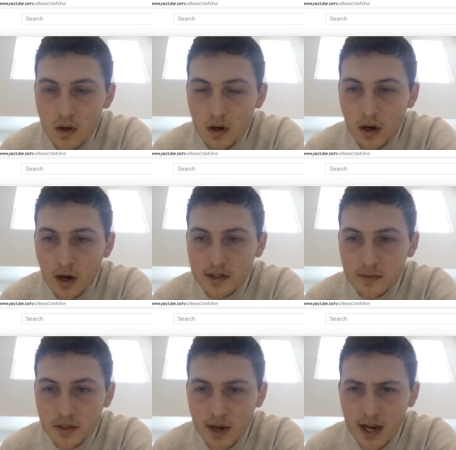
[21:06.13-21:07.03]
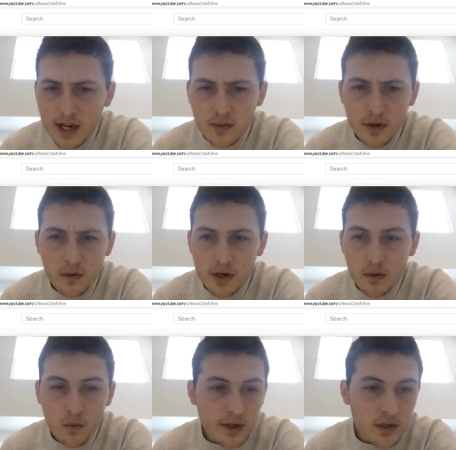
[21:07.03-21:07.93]
Awesome, so yeah, guys, what you want
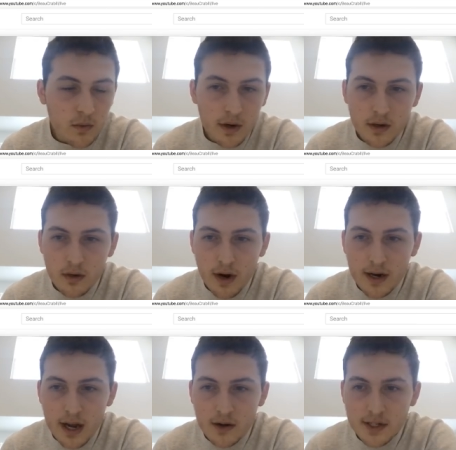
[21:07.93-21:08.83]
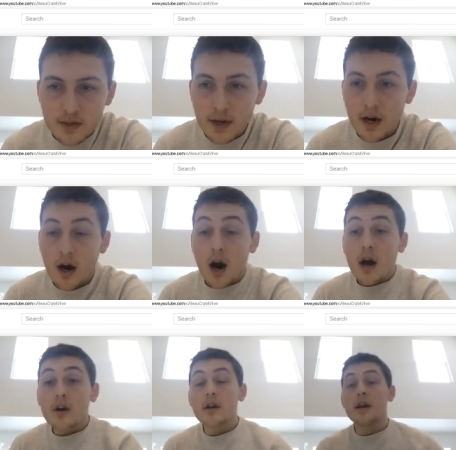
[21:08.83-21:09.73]
to do right now, because we got
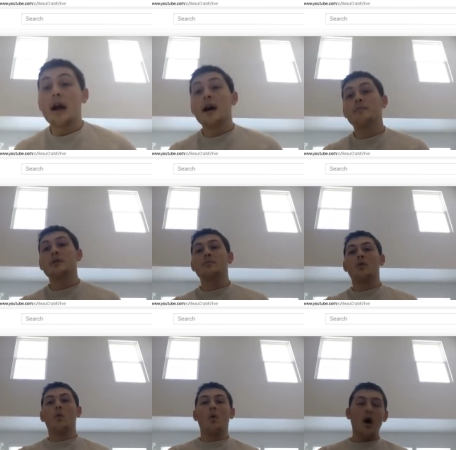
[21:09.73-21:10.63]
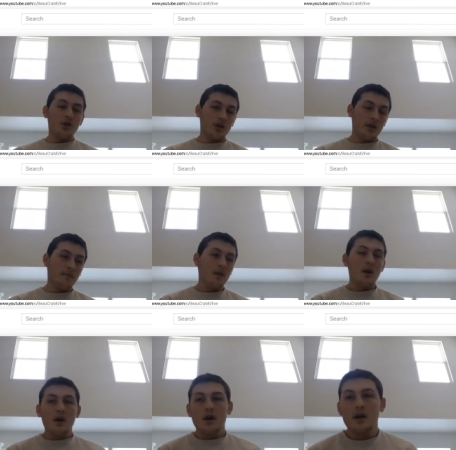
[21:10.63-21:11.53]
109 people watching,
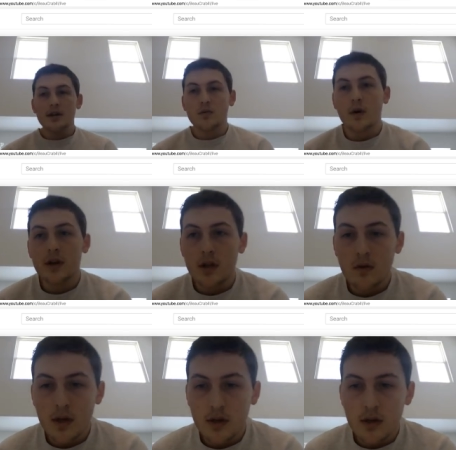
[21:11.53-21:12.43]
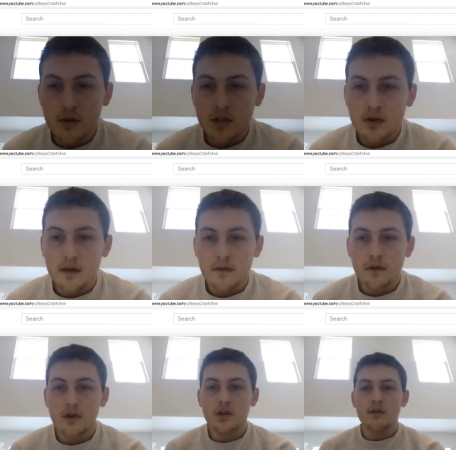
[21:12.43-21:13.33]
is what you can do is you can feel
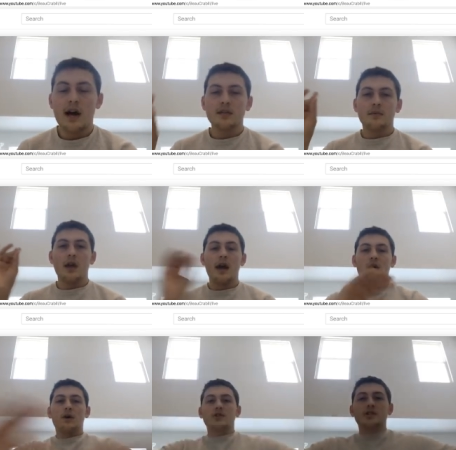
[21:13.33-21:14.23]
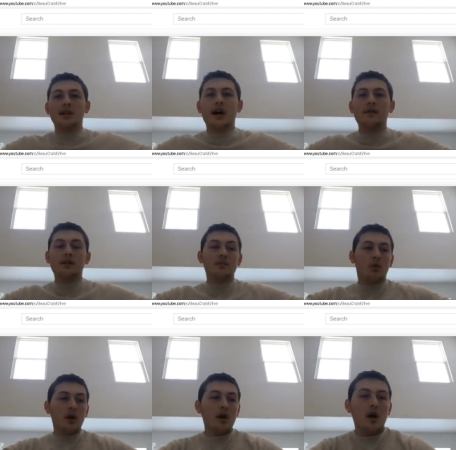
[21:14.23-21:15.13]
free to ask me any questions you have at this
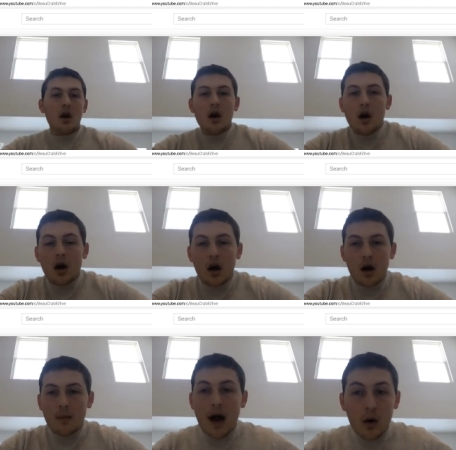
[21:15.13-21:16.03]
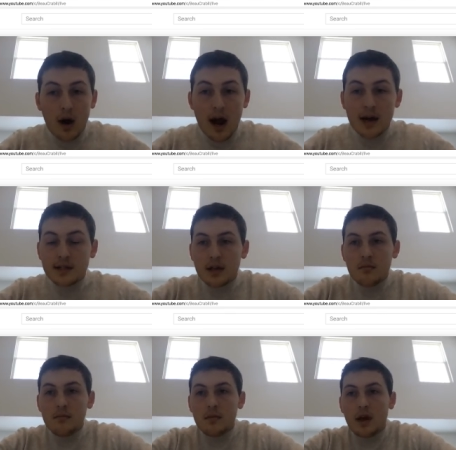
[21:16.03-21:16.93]
point. I will ask
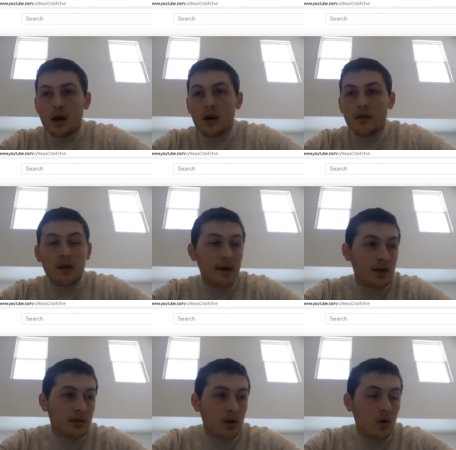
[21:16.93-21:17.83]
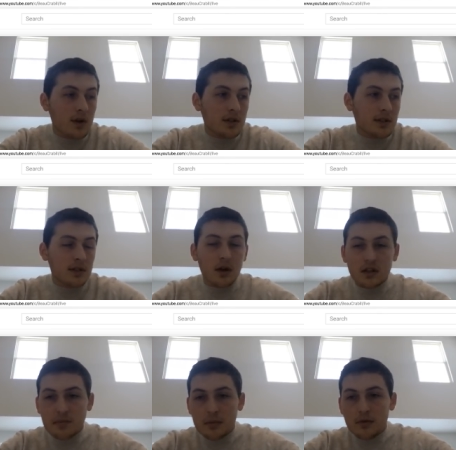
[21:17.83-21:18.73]
them and I'll keep answering questions as long
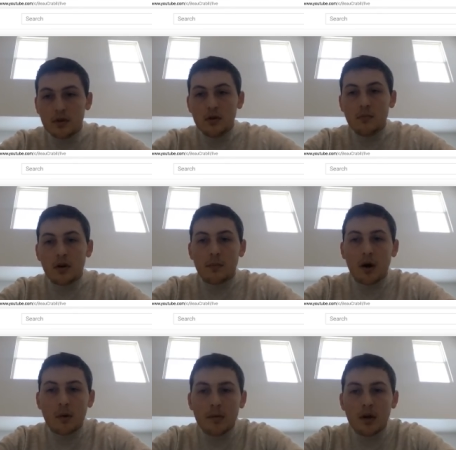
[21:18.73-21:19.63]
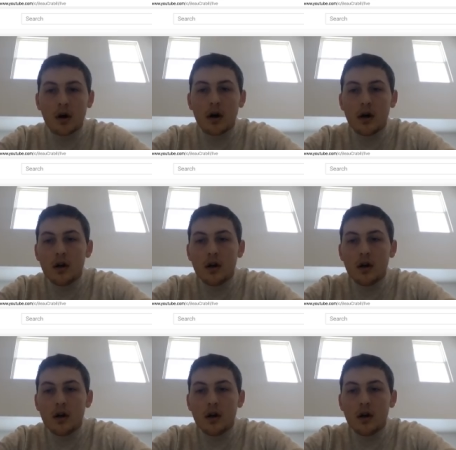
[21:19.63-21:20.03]
as people do, but I'll probably be on